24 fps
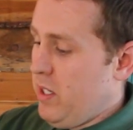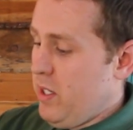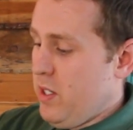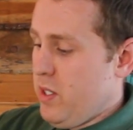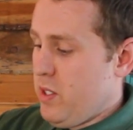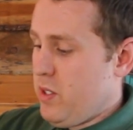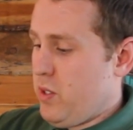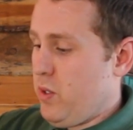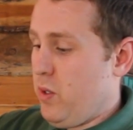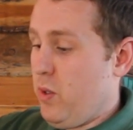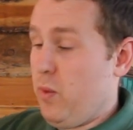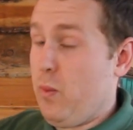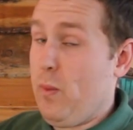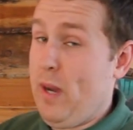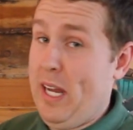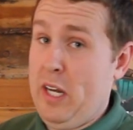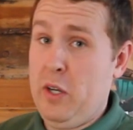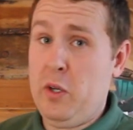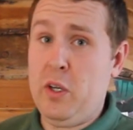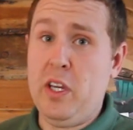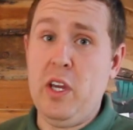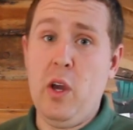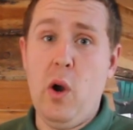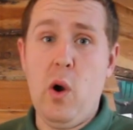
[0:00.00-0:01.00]
So we're
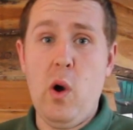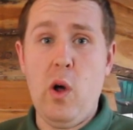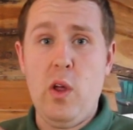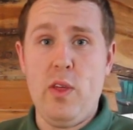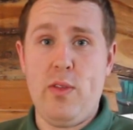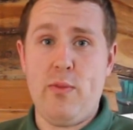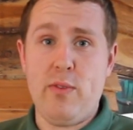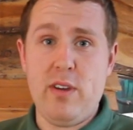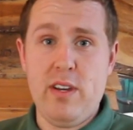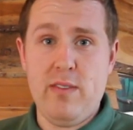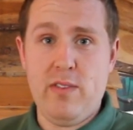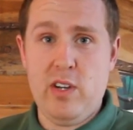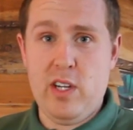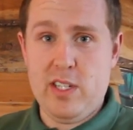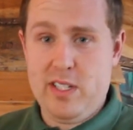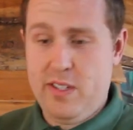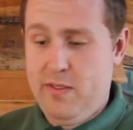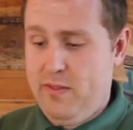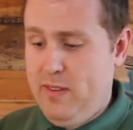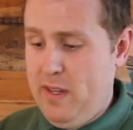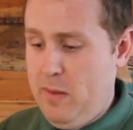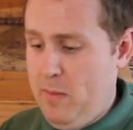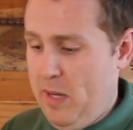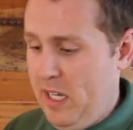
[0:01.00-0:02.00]
lucky, all 3 of ours are
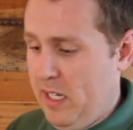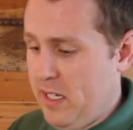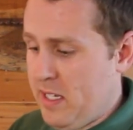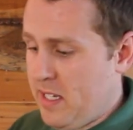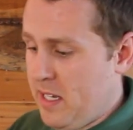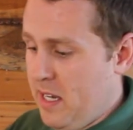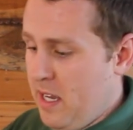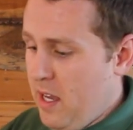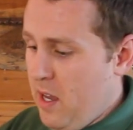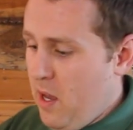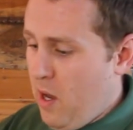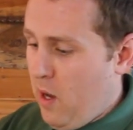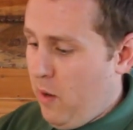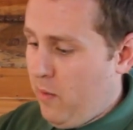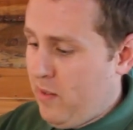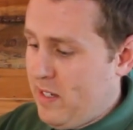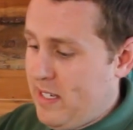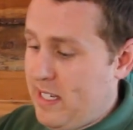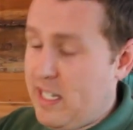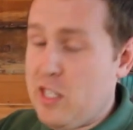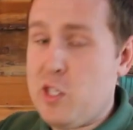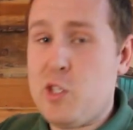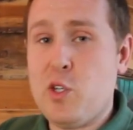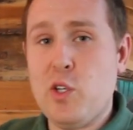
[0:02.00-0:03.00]
females.
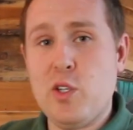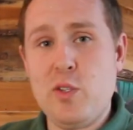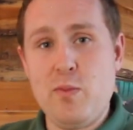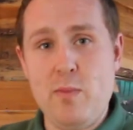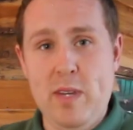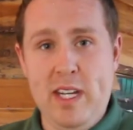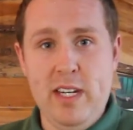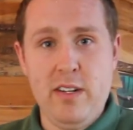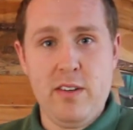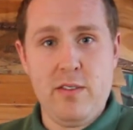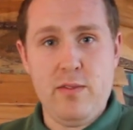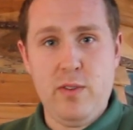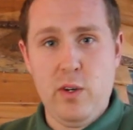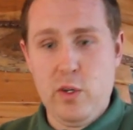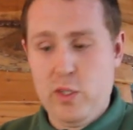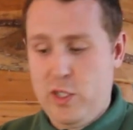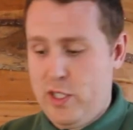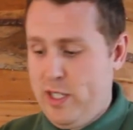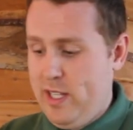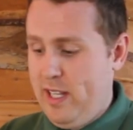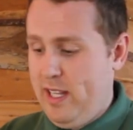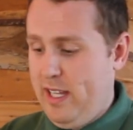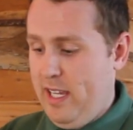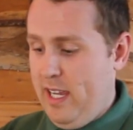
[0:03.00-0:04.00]
Obviously it does mean,
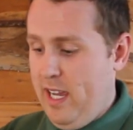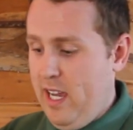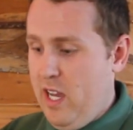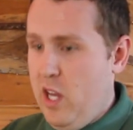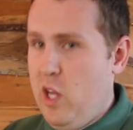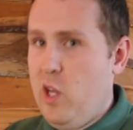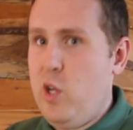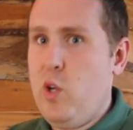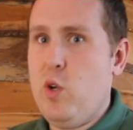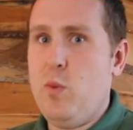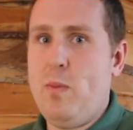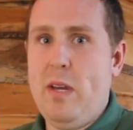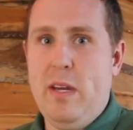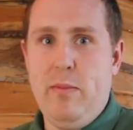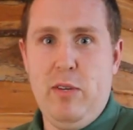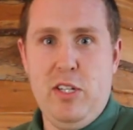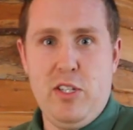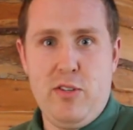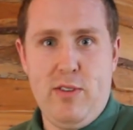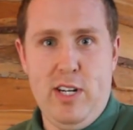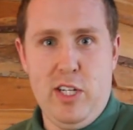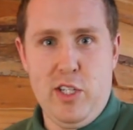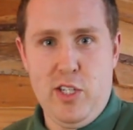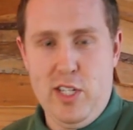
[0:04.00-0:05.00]
unfortunately, no baby
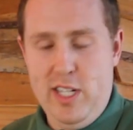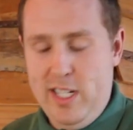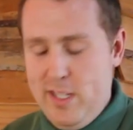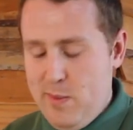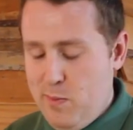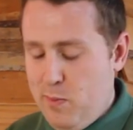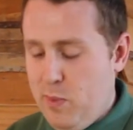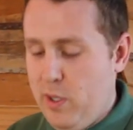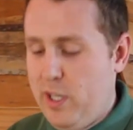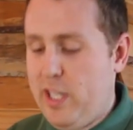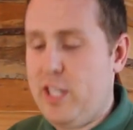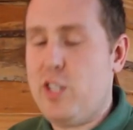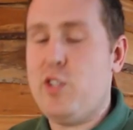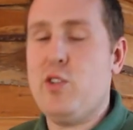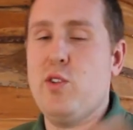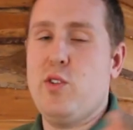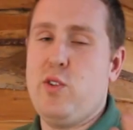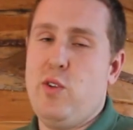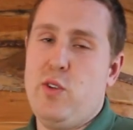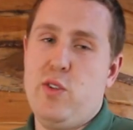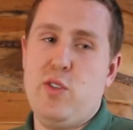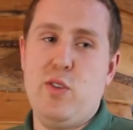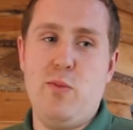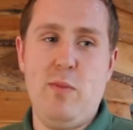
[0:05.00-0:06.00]
tarantulas, but it does
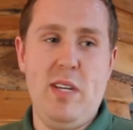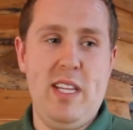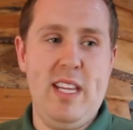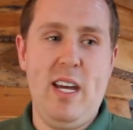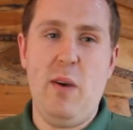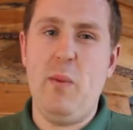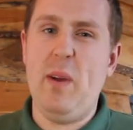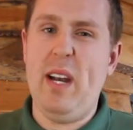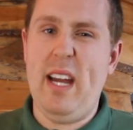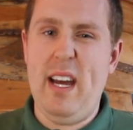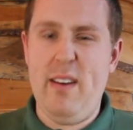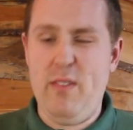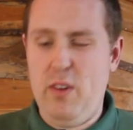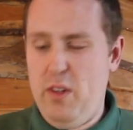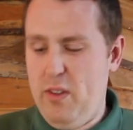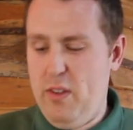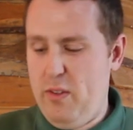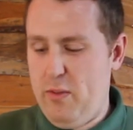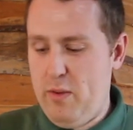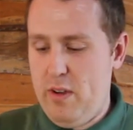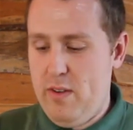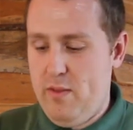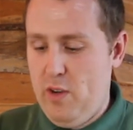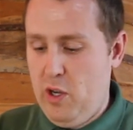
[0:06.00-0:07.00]
also mean that we'll have all
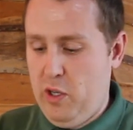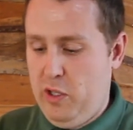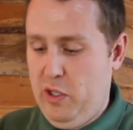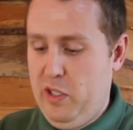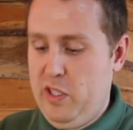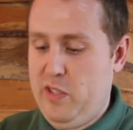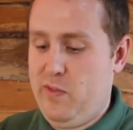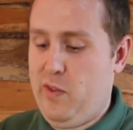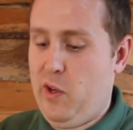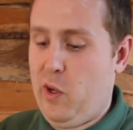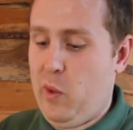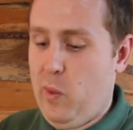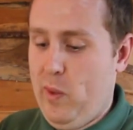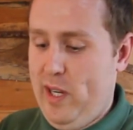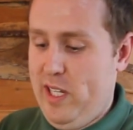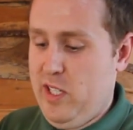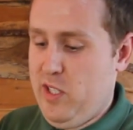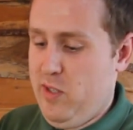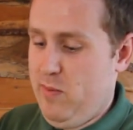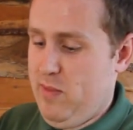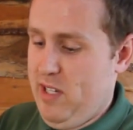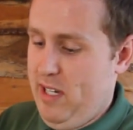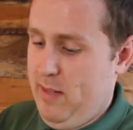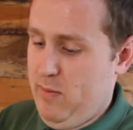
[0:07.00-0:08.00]
3 of our girls for quite
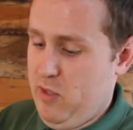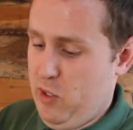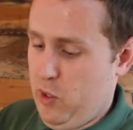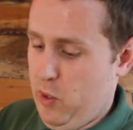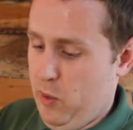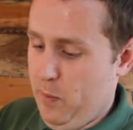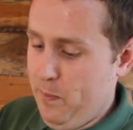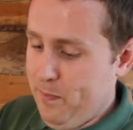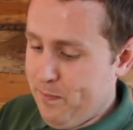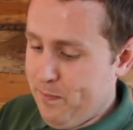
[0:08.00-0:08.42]
some time to come.